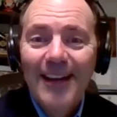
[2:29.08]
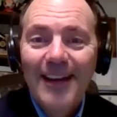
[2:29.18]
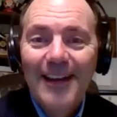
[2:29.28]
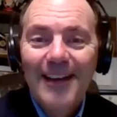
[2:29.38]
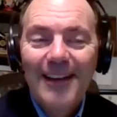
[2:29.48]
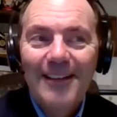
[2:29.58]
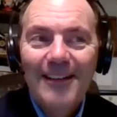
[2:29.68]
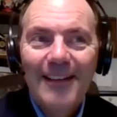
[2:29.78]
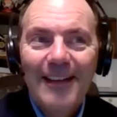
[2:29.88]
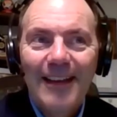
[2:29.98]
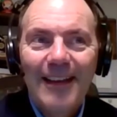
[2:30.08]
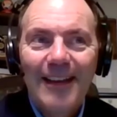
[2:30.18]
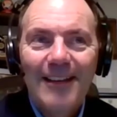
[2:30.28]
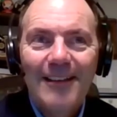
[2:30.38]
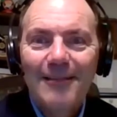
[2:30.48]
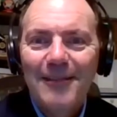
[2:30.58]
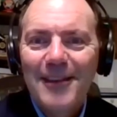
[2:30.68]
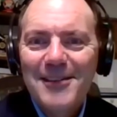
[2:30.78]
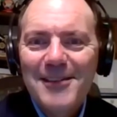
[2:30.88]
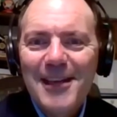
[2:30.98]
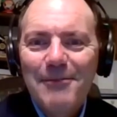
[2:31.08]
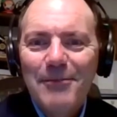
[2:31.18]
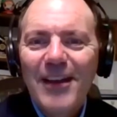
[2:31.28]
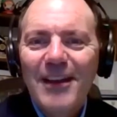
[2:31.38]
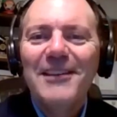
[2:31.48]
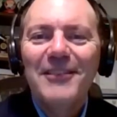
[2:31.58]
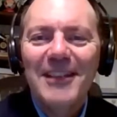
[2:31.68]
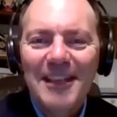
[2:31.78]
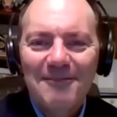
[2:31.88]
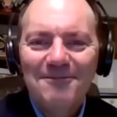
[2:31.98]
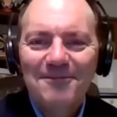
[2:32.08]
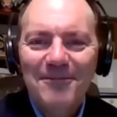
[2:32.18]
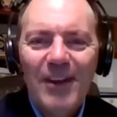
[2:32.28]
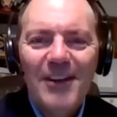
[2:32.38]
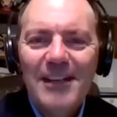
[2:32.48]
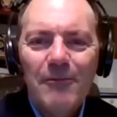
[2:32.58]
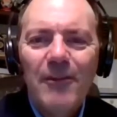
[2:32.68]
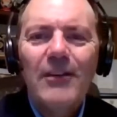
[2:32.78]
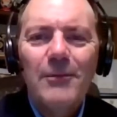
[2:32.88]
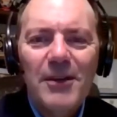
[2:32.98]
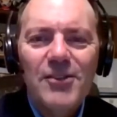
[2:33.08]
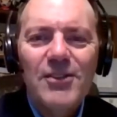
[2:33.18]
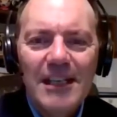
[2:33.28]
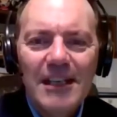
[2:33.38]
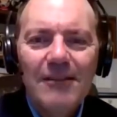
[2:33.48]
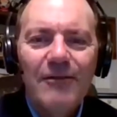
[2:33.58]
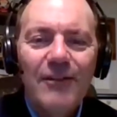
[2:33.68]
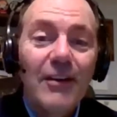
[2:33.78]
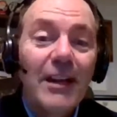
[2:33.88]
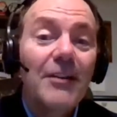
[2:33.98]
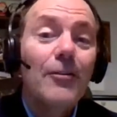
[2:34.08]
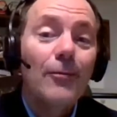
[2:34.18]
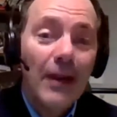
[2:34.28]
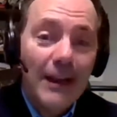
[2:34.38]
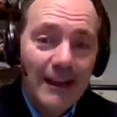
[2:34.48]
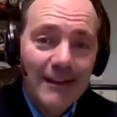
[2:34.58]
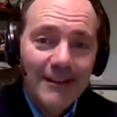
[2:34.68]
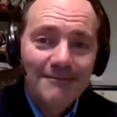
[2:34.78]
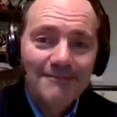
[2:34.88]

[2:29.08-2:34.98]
uh, uh this type of activity. Very yeah. very much needed, very underrated.